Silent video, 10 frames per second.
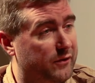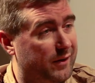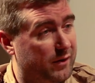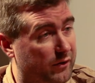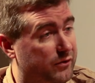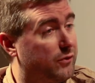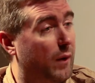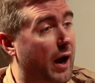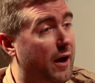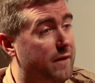that does
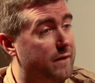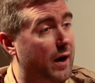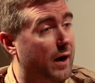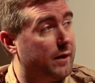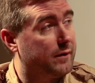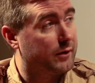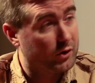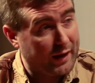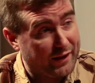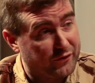thrive on
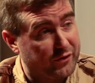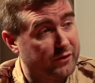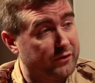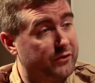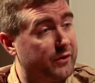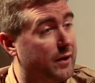glances